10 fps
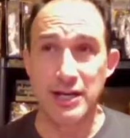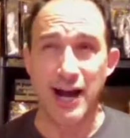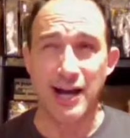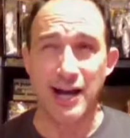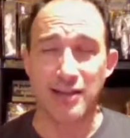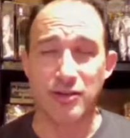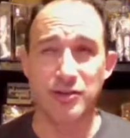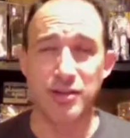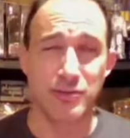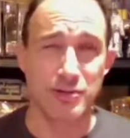I thought the
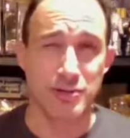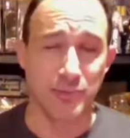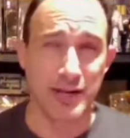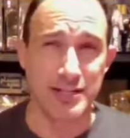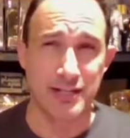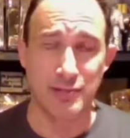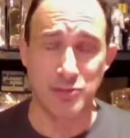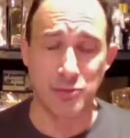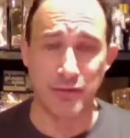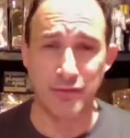original price on them was
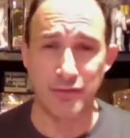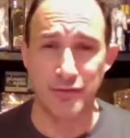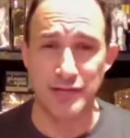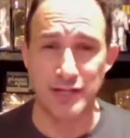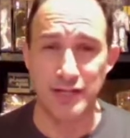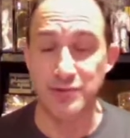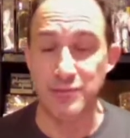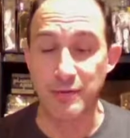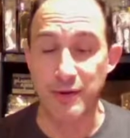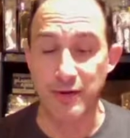$12 to $15.
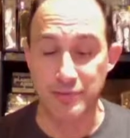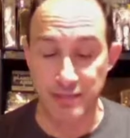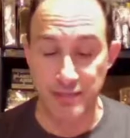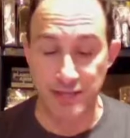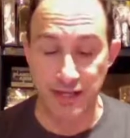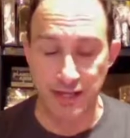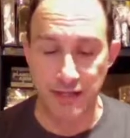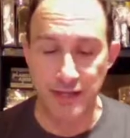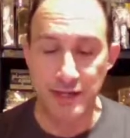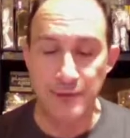Maybe I was
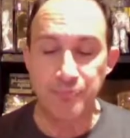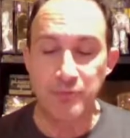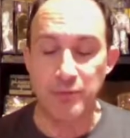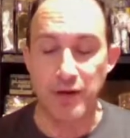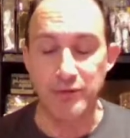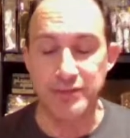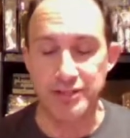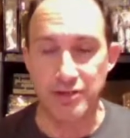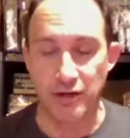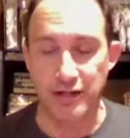mistaken. But I went to
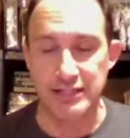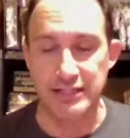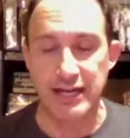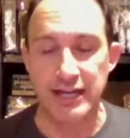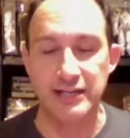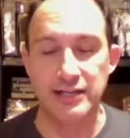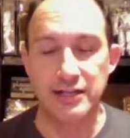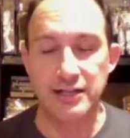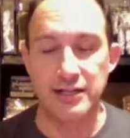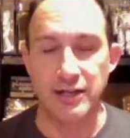Target today.
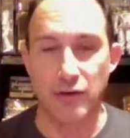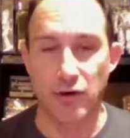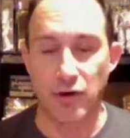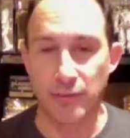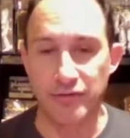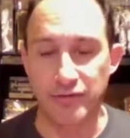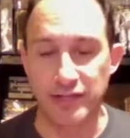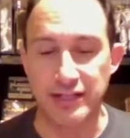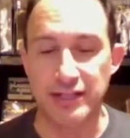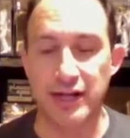They were almost
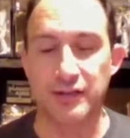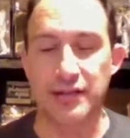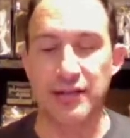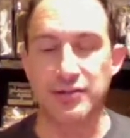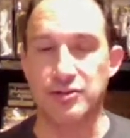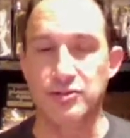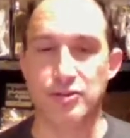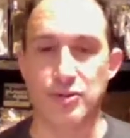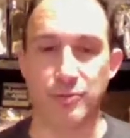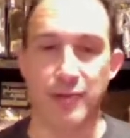cleaned out. They had 2
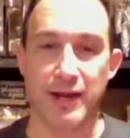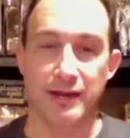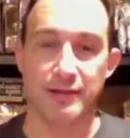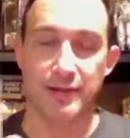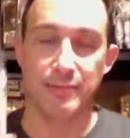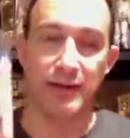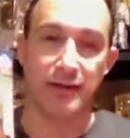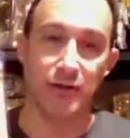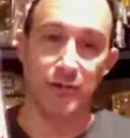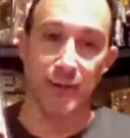Superman, and I'm probably
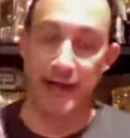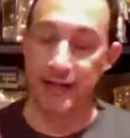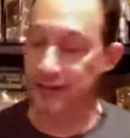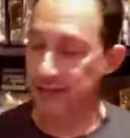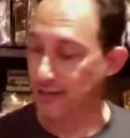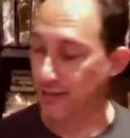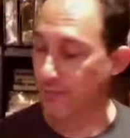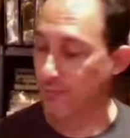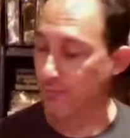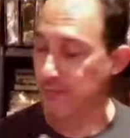going to go back and get the other
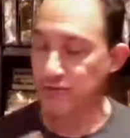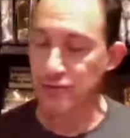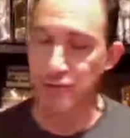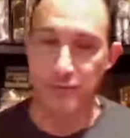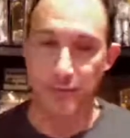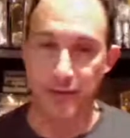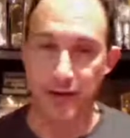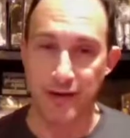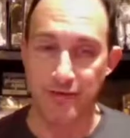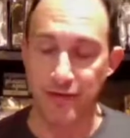one. They had 2 Superman
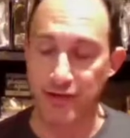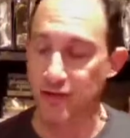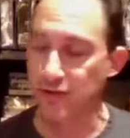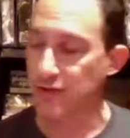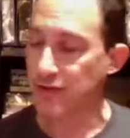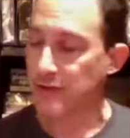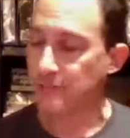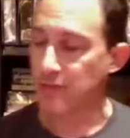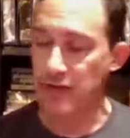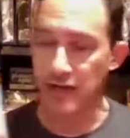figures
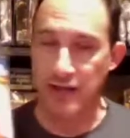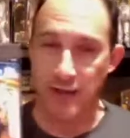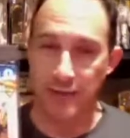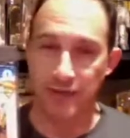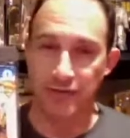and comics.